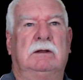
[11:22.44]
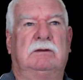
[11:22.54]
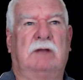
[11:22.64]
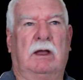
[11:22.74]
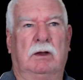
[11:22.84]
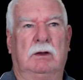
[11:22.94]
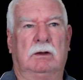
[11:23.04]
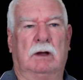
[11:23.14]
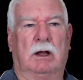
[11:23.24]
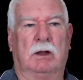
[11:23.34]

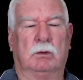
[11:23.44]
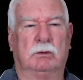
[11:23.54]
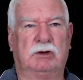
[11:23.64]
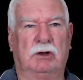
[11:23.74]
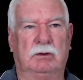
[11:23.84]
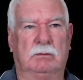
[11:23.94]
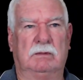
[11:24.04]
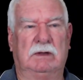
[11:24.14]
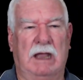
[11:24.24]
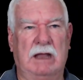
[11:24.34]
So I will shoot
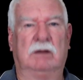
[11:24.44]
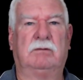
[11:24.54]
the end